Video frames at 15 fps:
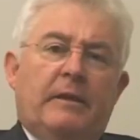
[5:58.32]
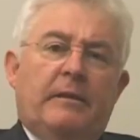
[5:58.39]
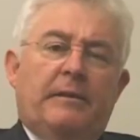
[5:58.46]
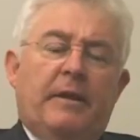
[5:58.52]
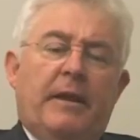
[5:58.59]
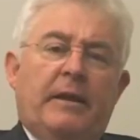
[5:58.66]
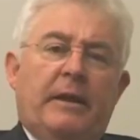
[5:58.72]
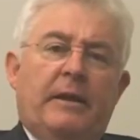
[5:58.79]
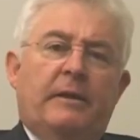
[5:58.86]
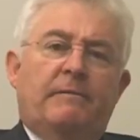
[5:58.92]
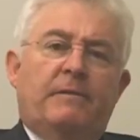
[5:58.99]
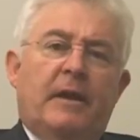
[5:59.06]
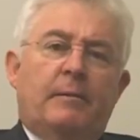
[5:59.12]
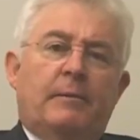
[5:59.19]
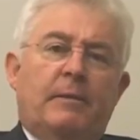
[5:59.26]
that in a
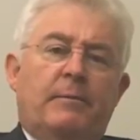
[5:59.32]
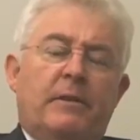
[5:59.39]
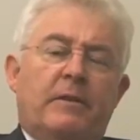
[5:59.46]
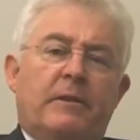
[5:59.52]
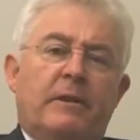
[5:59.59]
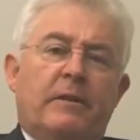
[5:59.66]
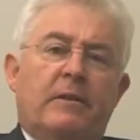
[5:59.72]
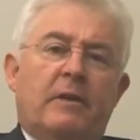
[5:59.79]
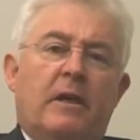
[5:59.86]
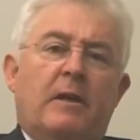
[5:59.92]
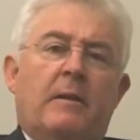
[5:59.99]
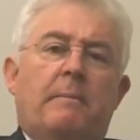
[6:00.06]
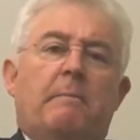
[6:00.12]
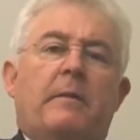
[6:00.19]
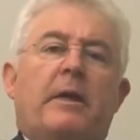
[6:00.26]
family business,
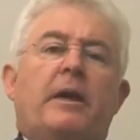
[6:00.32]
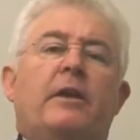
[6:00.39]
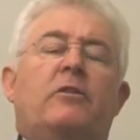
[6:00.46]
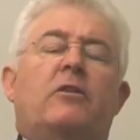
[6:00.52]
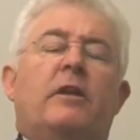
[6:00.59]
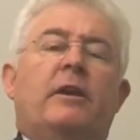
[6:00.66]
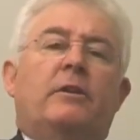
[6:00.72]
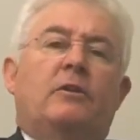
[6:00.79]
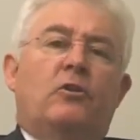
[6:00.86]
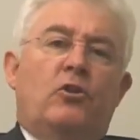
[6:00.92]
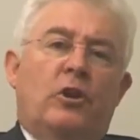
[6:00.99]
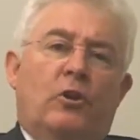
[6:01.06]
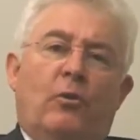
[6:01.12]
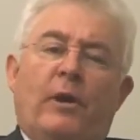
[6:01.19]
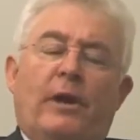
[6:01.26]
it's
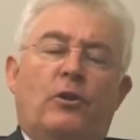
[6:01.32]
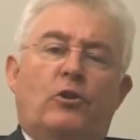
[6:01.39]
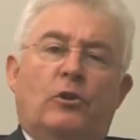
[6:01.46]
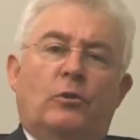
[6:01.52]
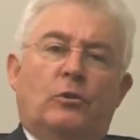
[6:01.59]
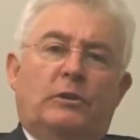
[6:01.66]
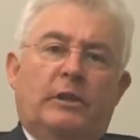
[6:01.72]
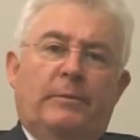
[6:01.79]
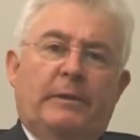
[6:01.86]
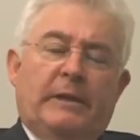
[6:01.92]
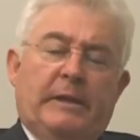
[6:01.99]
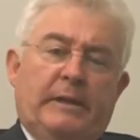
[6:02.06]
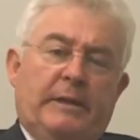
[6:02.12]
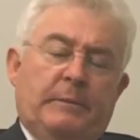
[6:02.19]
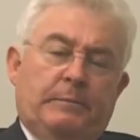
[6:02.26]
intergenerational
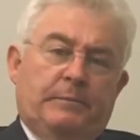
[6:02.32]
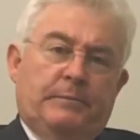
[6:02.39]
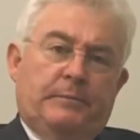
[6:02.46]
typically.